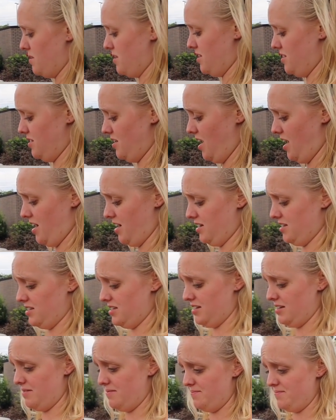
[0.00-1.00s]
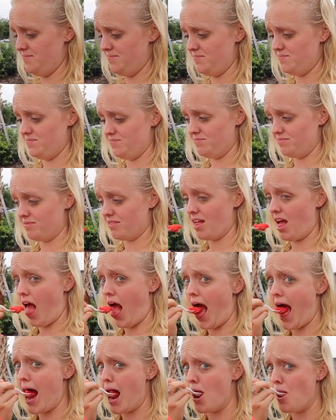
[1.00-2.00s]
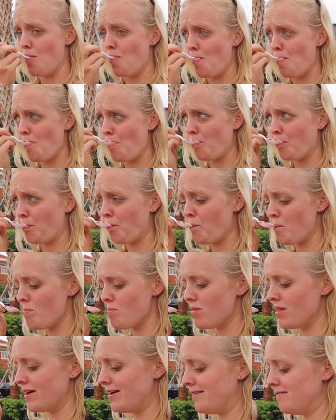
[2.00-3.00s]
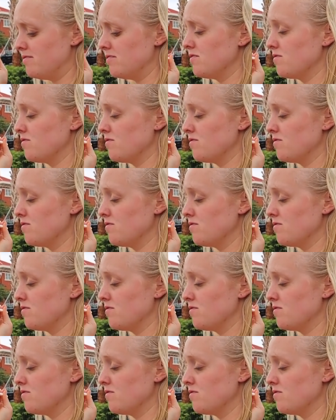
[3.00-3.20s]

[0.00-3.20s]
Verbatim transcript: be the size. This was $4. It was $4.75, I think.